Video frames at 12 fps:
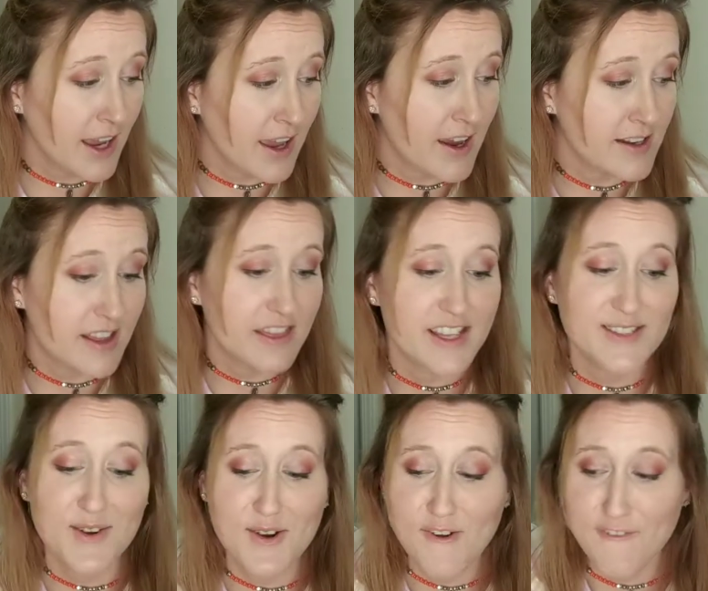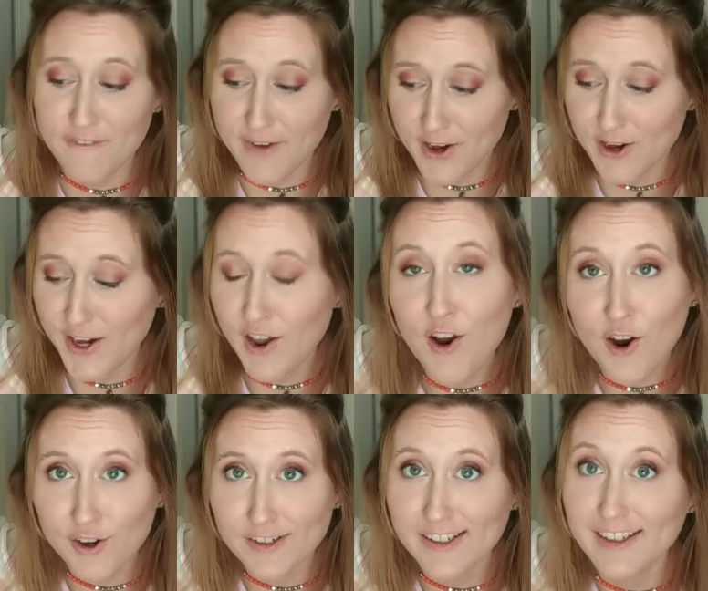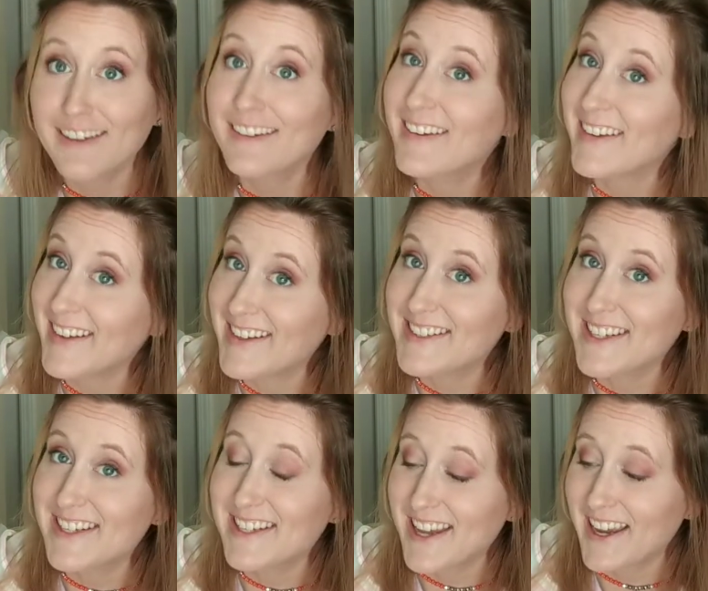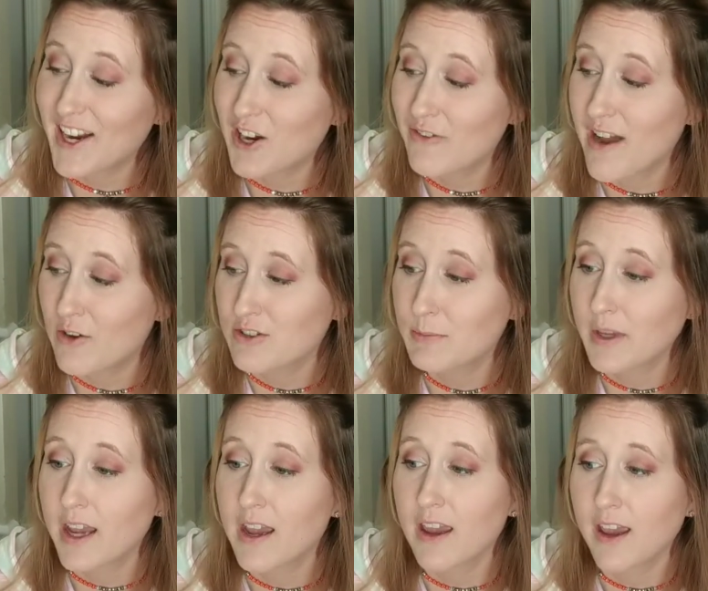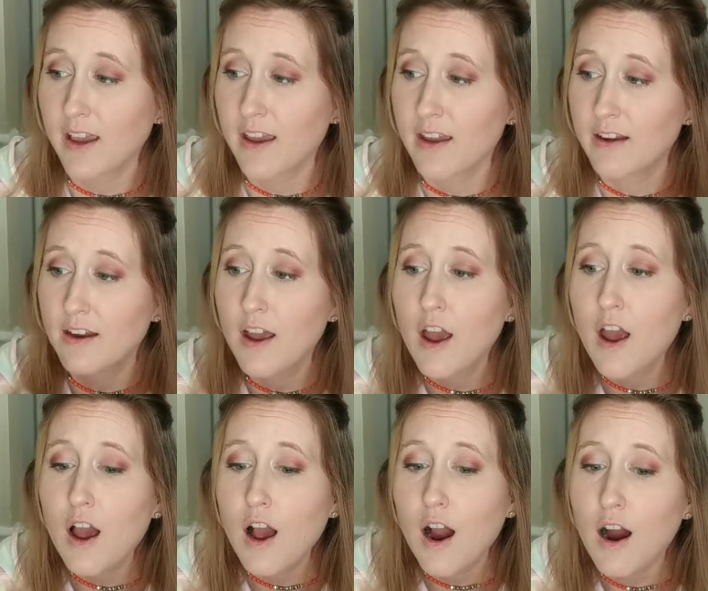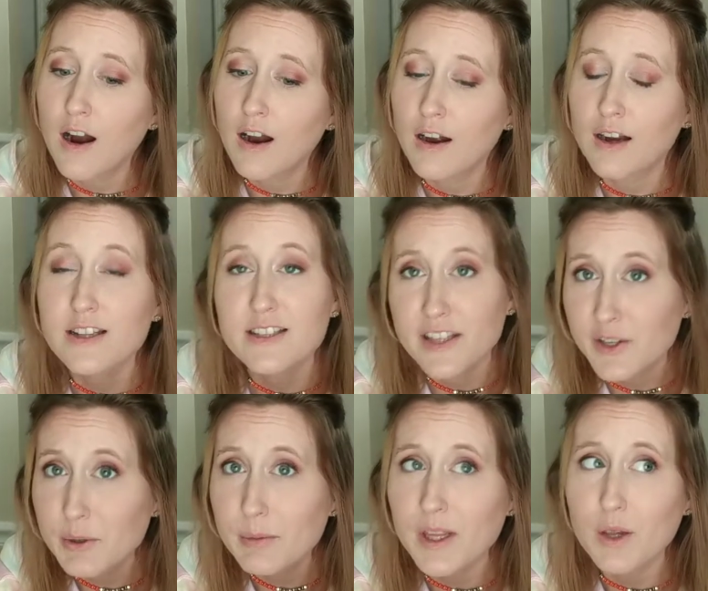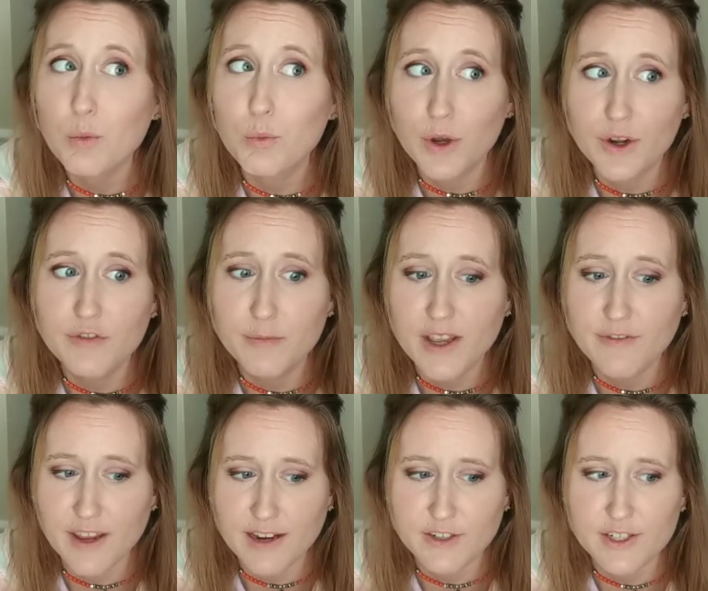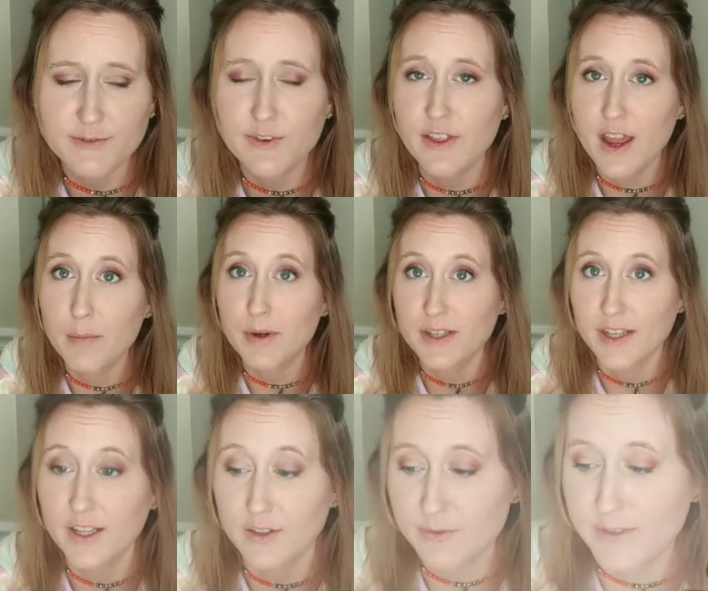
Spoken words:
and these are a very hardy, easy to take care of houseplant and are considerably one of my favorites for that particular